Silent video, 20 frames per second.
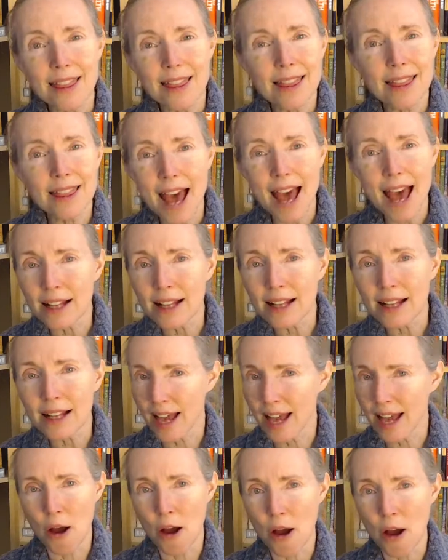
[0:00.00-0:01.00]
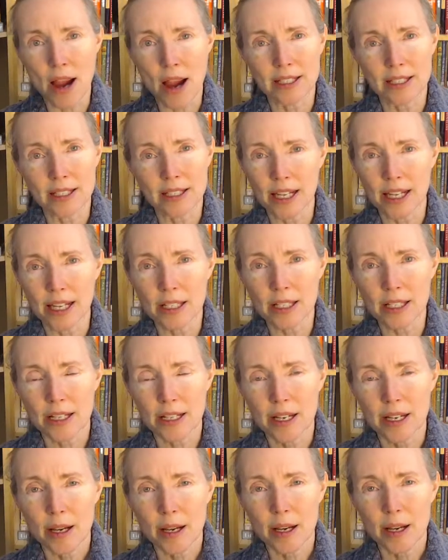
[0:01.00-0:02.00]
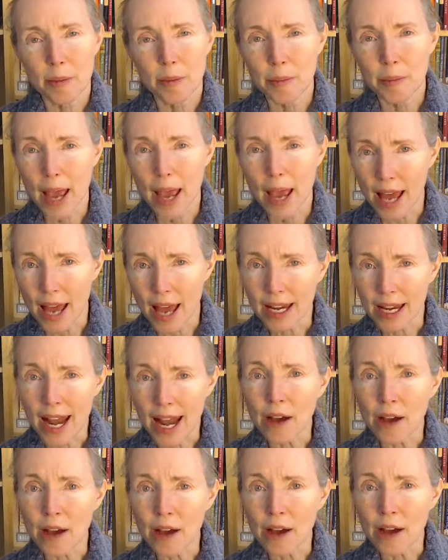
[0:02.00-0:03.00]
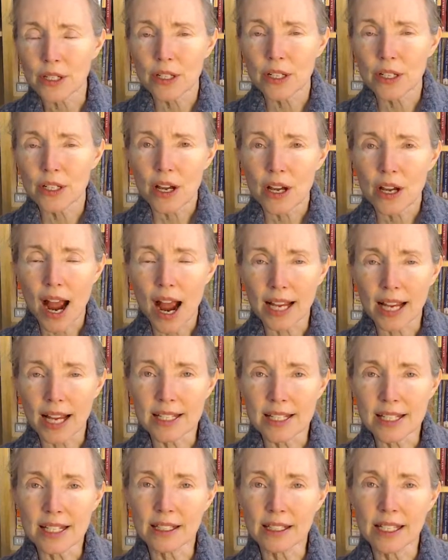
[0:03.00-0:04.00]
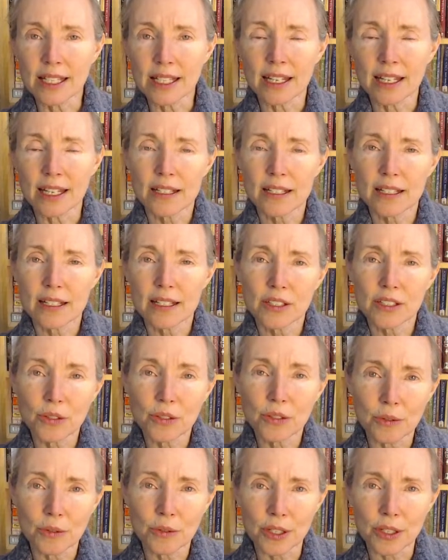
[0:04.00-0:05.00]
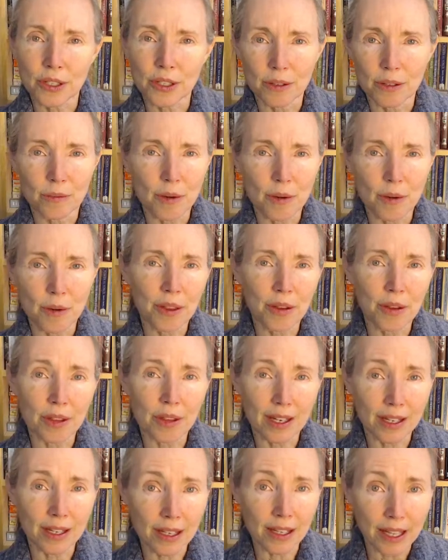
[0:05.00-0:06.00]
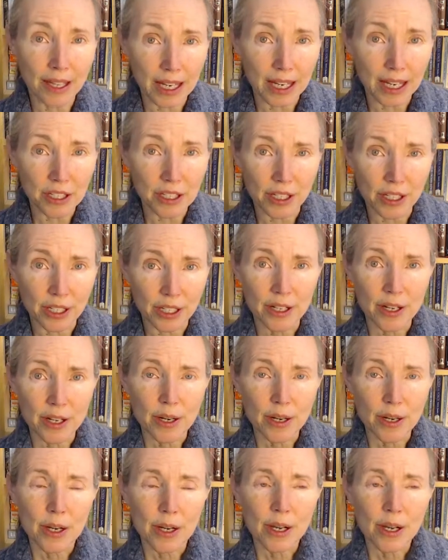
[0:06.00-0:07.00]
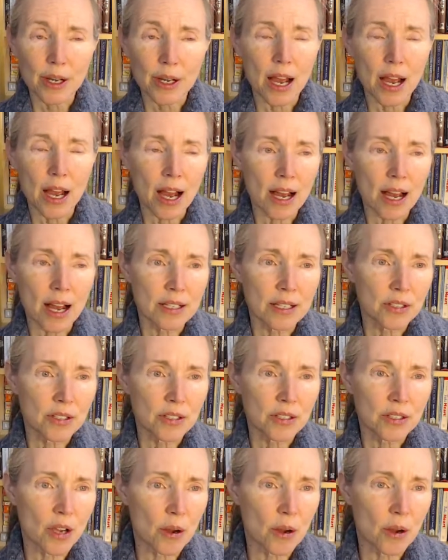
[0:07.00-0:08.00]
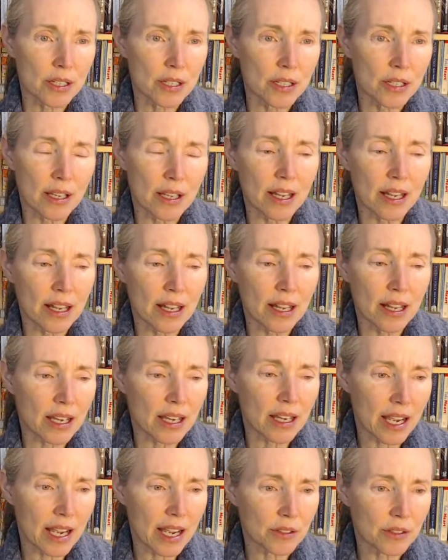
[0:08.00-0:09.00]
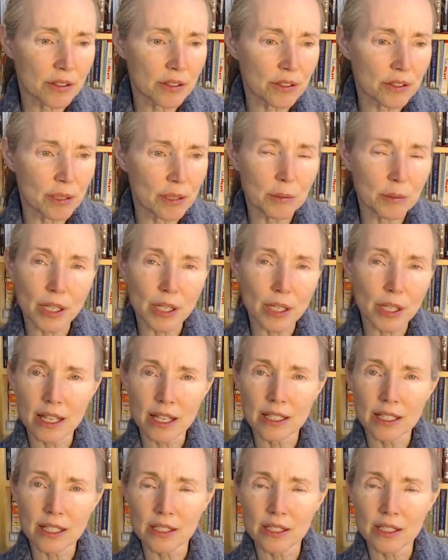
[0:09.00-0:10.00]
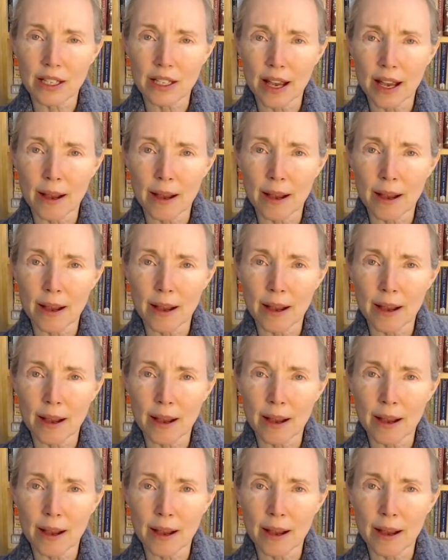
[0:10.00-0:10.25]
That's how I see it panning out, ideally sooner rather than later. So, because anything else seems like it's